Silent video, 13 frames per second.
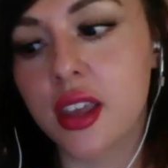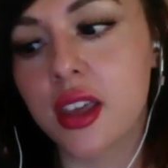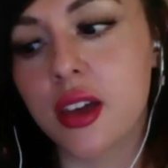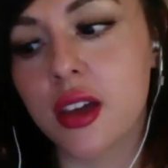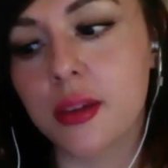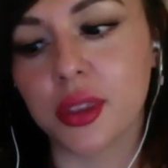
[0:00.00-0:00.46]

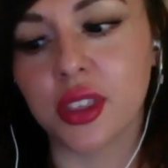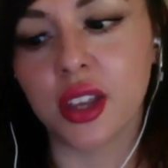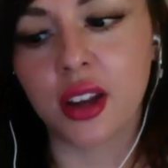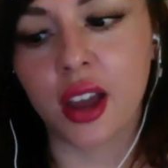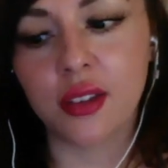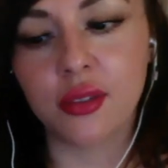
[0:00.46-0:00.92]
But
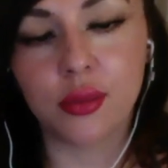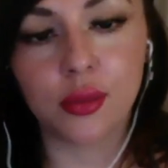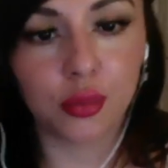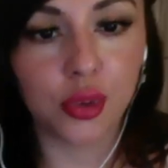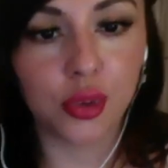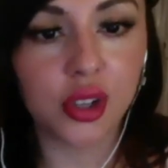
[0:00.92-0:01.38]
then I
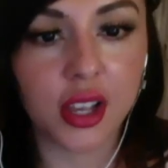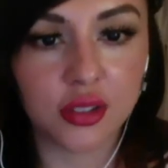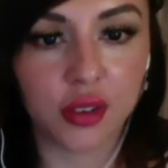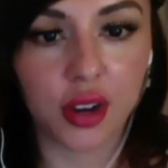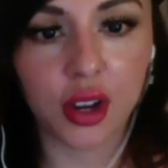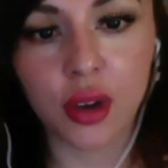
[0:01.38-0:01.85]
realized
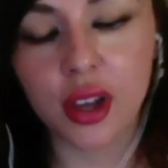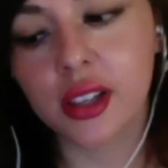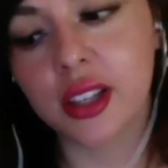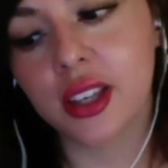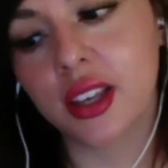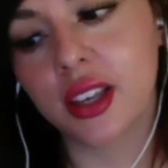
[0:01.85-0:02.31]
very
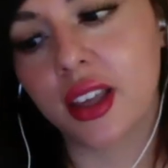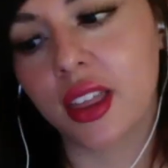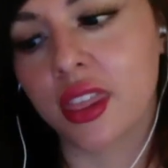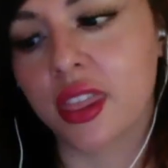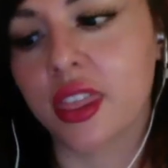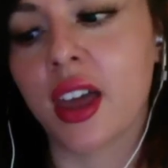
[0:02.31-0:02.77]
quickly
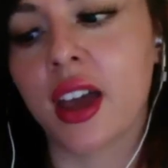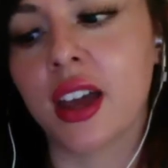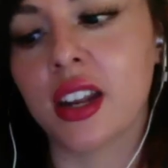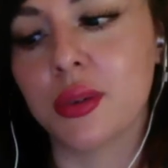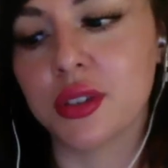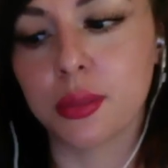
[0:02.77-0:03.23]

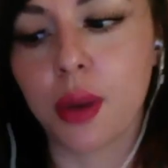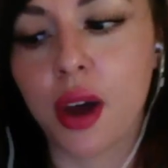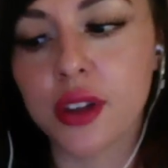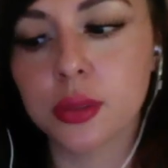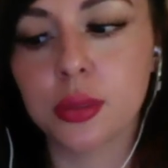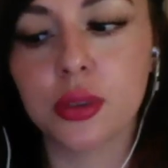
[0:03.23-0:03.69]
that it was
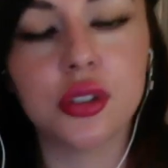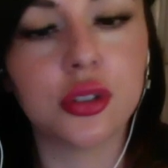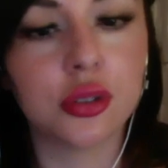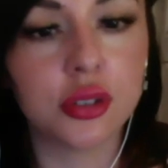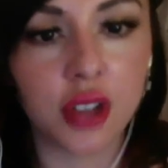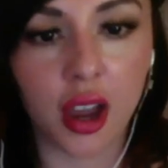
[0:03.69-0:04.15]
impossible to
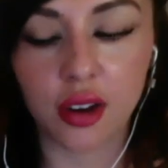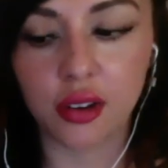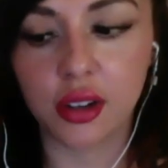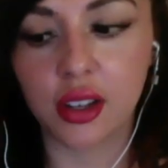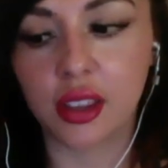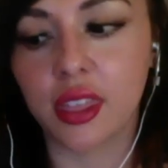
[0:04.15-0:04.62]
do a
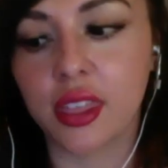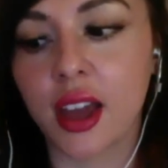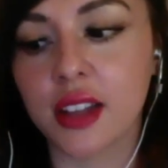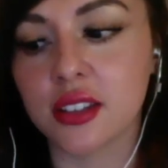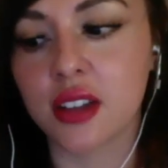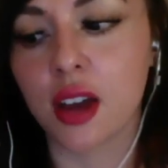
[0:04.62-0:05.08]
diary
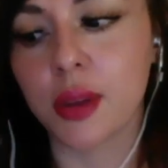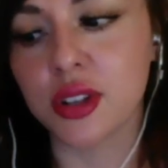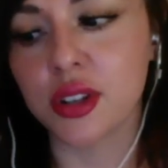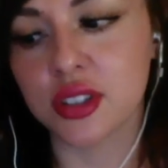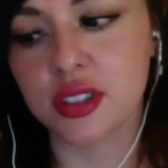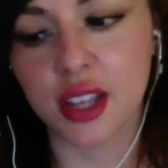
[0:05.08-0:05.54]
that did not
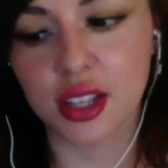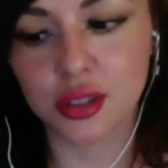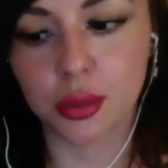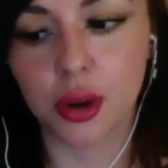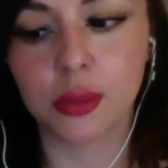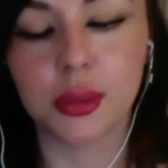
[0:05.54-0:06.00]
mention sex
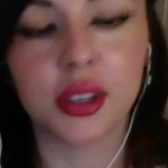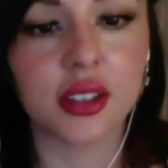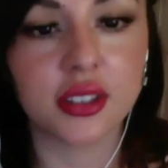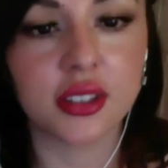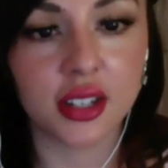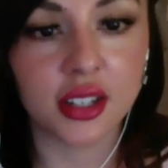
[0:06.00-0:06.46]
work
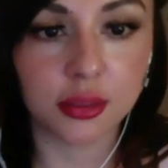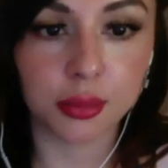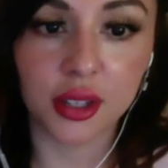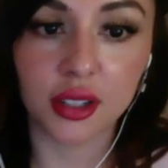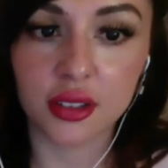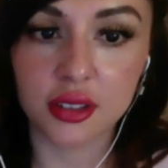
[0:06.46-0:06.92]
because it has
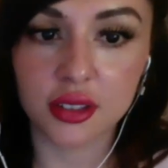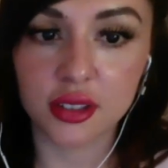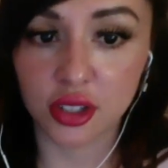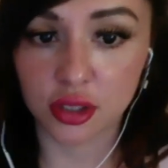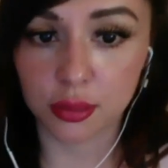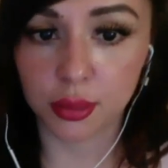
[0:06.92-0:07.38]
been
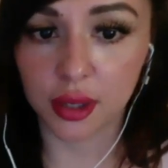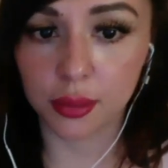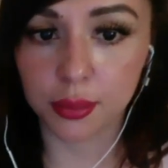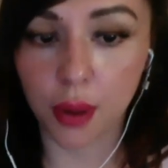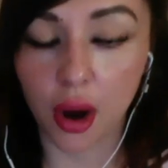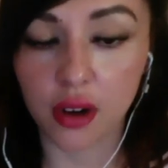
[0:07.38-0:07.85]
such a big
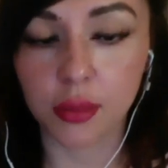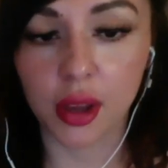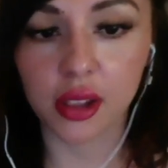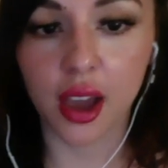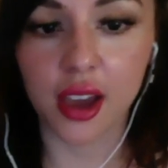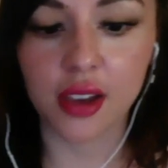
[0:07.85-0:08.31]
part of my
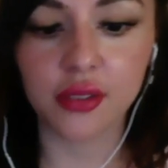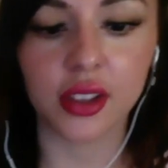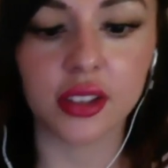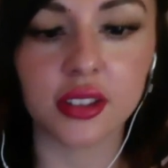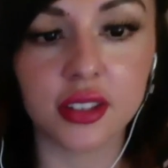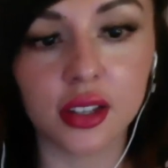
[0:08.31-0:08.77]
life
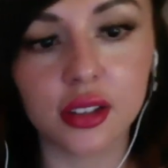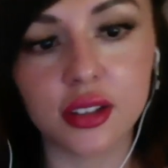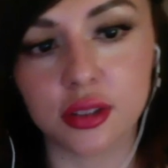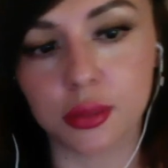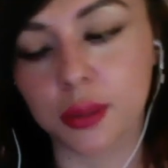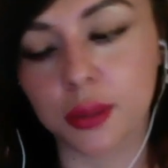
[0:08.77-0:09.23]
and still
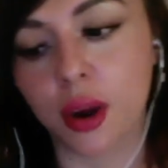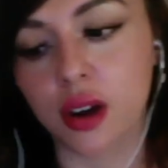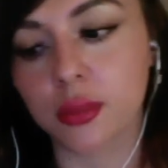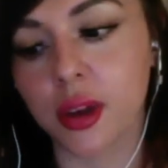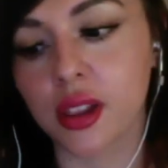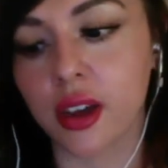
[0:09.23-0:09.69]
is a big part
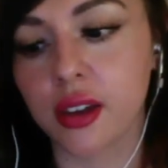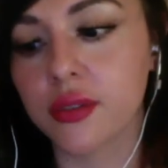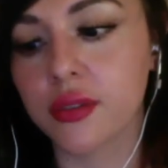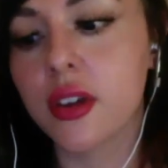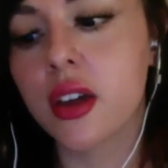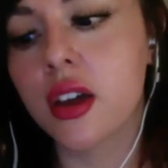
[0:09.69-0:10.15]
of my life.
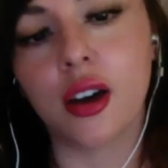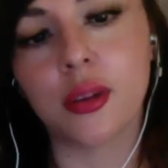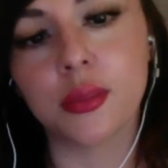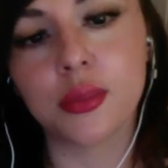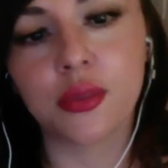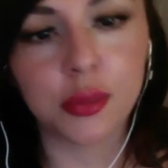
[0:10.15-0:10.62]

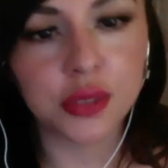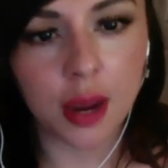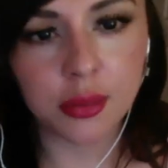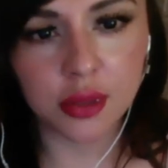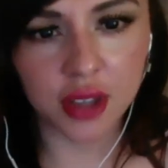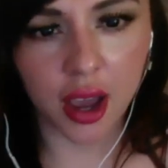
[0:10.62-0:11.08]
And from
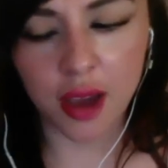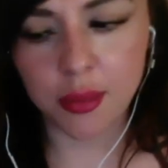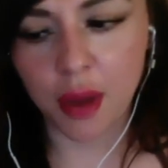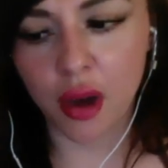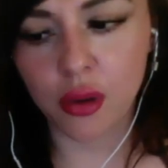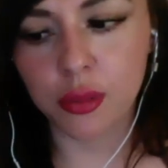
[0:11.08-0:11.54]
time to
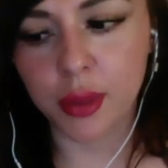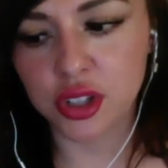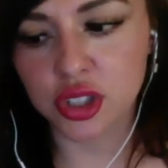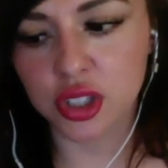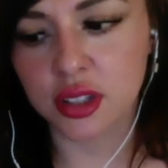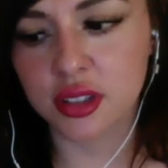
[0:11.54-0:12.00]
time, I will
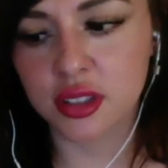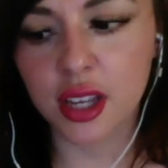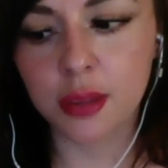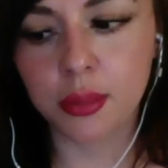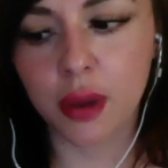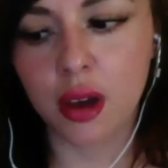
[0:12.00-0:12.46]
mention
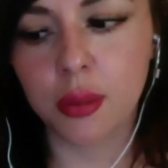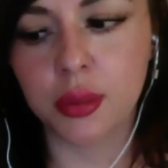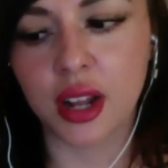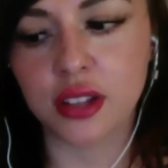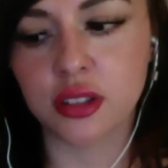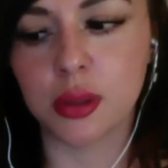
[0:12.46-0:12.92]
stigma, but
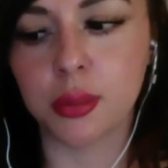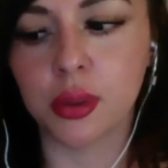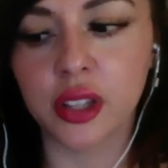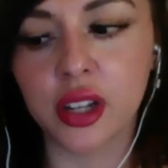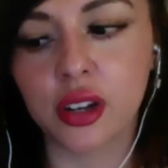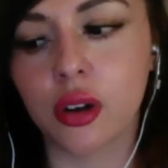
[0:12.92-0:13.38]
not to be
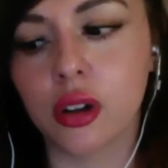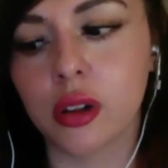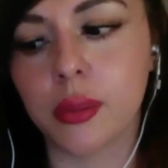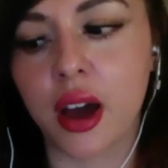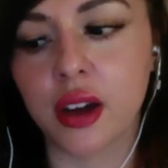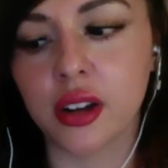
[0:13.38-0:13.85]
political
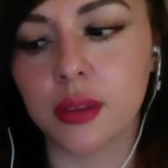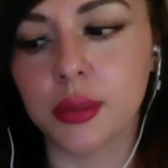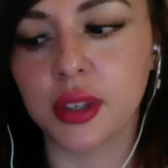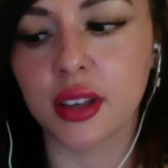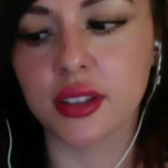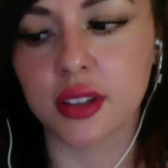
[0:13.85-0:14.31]
about it
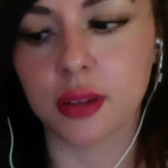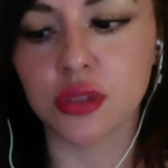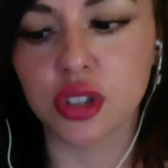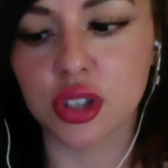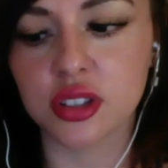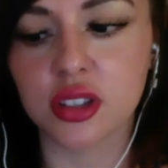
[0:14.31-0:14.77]
because I'm
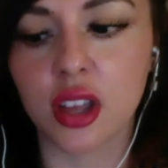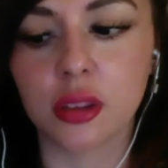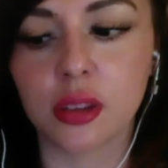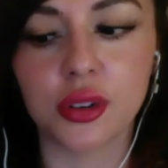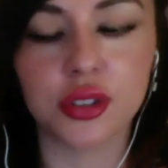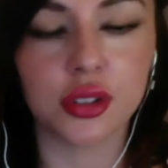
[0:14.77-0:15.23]
just not the
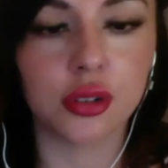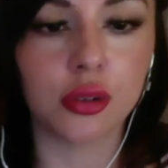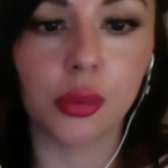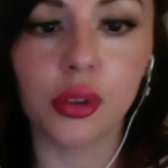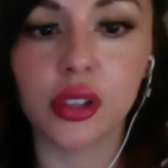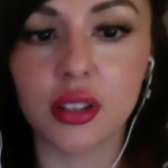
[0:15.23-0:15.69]
person
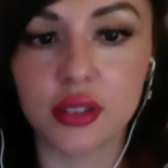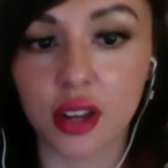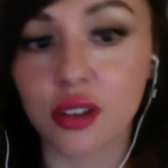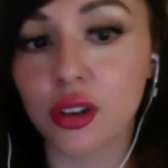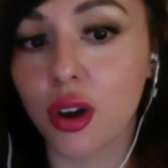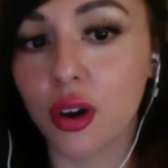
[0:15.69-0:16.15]
who believes I
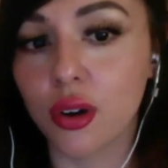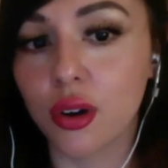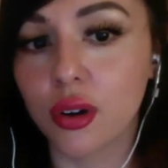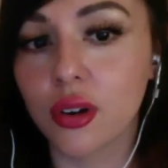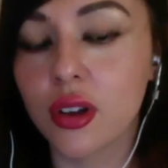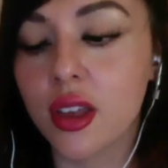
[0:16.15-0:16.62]

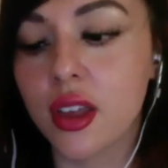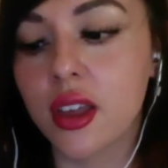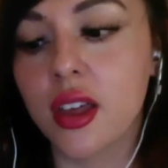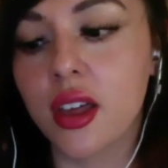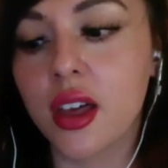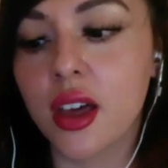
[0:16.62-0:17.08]
know
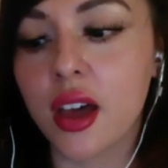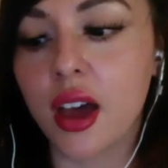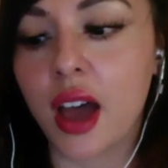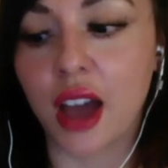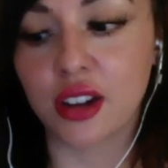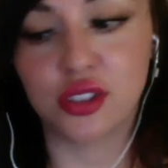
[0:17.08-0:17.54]

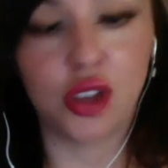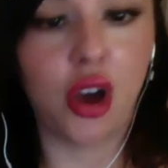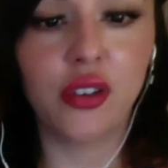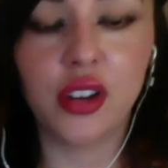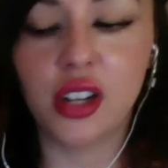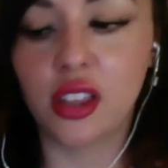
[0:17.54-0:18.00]
how to
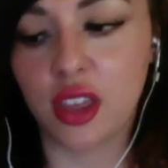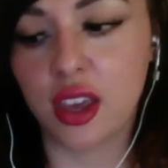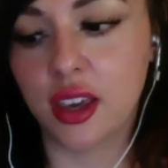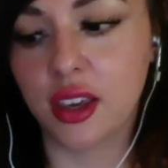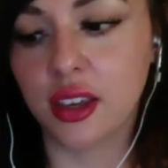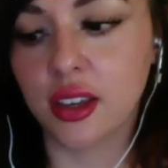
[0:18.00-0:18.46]
solve
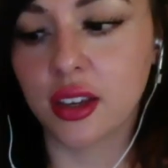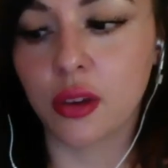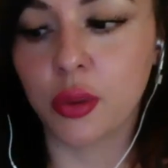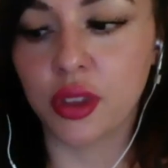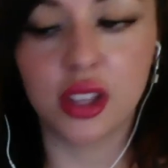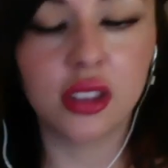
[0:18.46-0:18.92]
anything
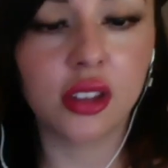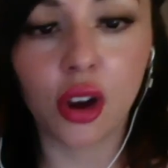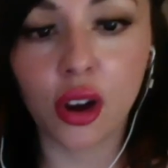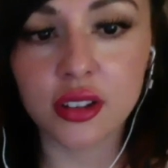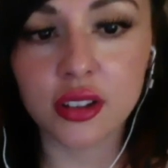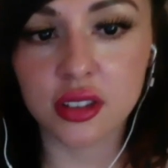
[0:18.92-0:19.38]
within the
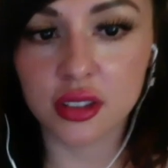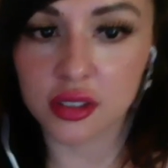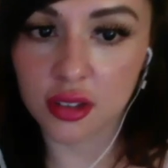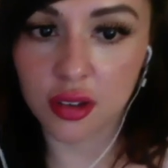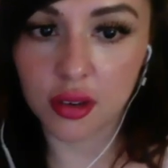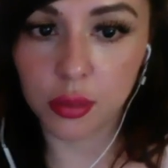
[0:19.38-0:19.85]
current
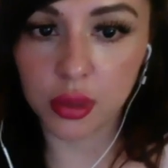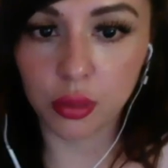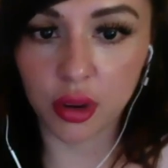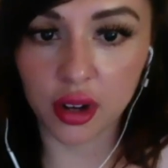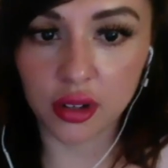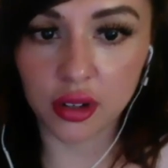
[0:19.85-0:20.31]
system we
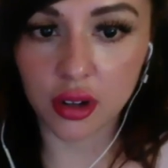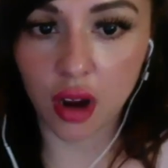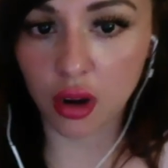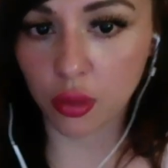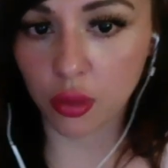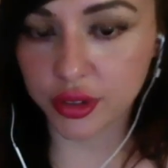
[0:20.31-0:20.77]
run
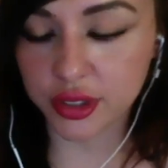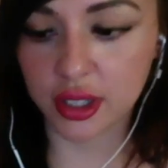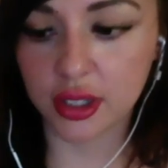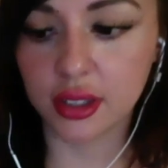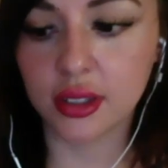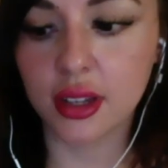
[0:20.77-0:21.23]
our world
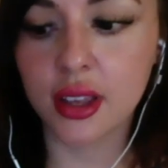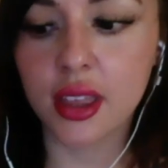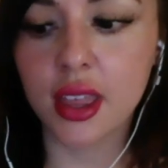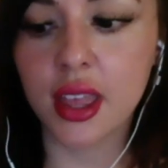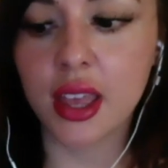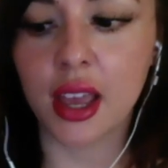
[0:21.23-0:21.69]
in.
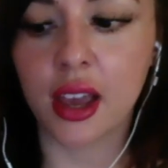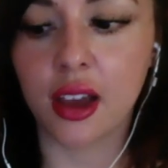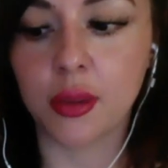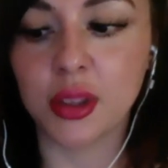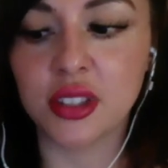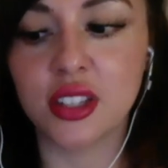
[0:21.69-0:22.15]

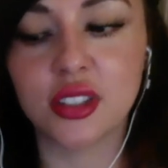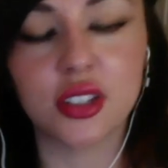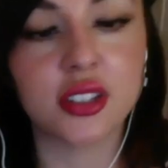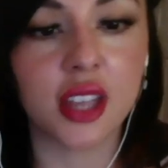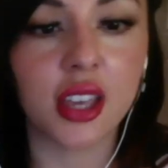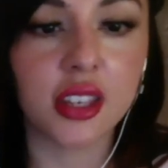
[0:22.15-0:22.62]
It's easy to
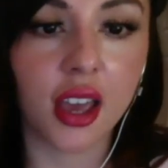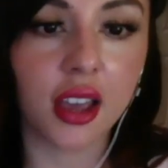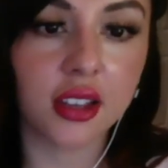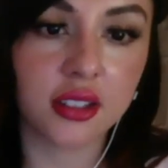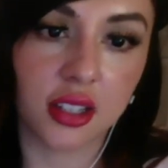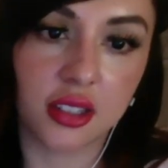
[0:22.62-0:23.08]
say,
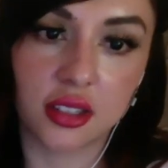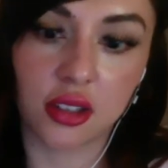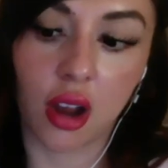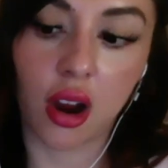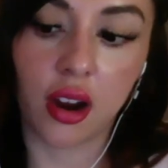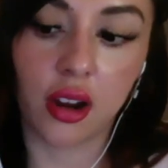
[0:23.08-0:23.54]
yes, let's
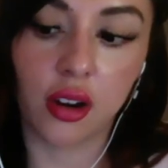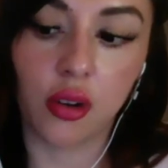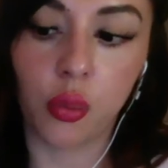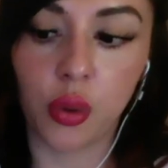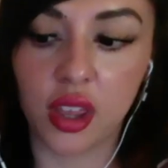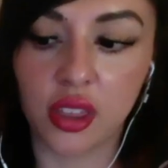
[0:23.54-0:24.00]
start
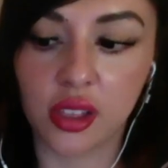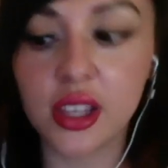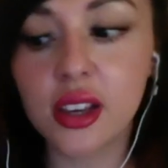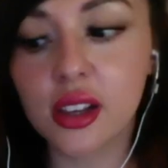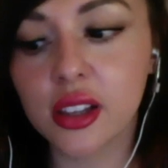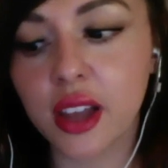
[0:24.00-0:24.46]
with
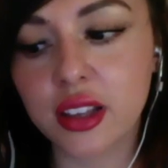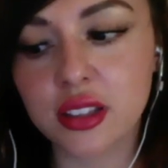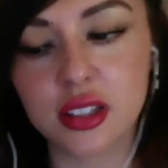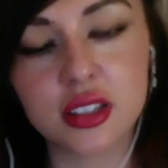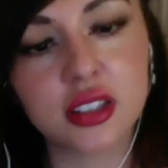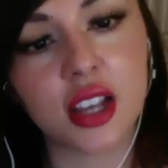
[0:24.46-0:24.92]

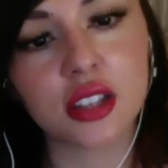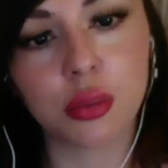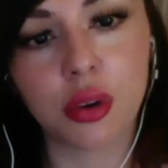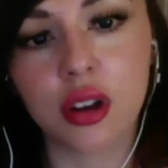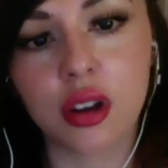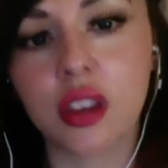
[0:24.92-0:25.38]
legalizing sex
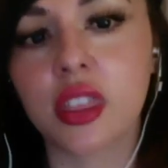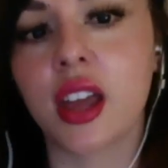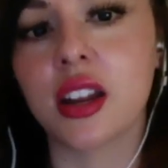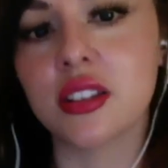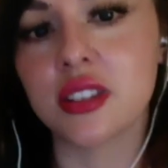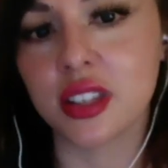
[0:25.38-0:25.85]
work that
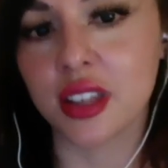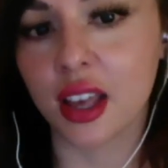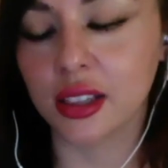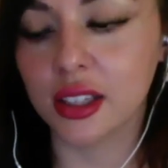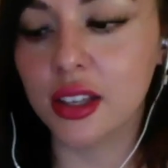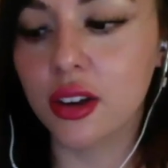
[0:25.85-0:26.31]
isn't
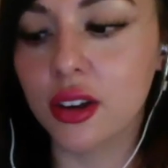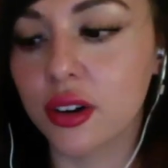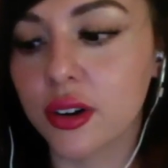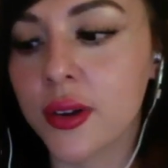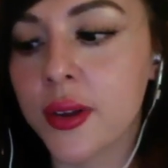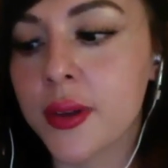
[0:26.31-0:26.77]
yet
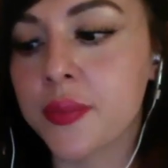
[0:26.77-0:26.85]
legal.